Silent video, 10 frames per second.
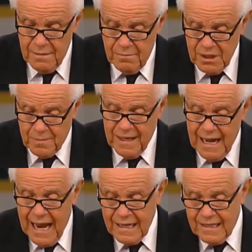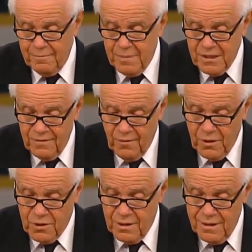must be an active, busy
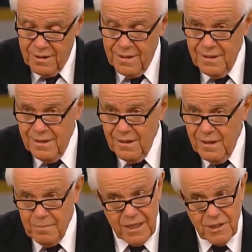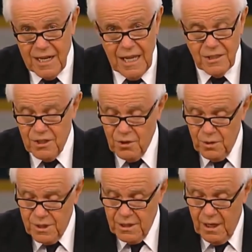virtue because it has its
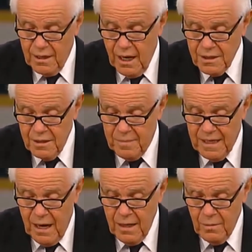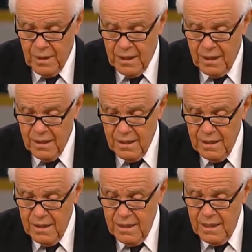source in God. God said, be kind to one another.
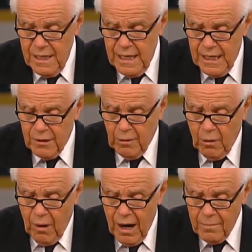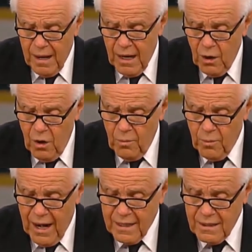It is required by a long
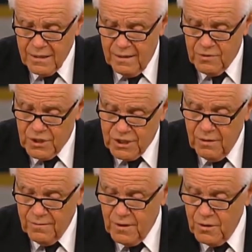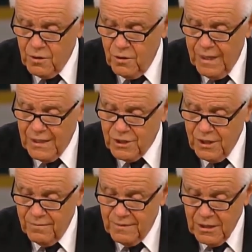practice of self-control and
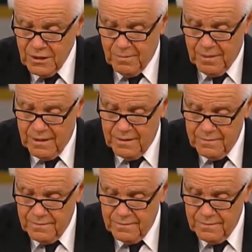self-discipline.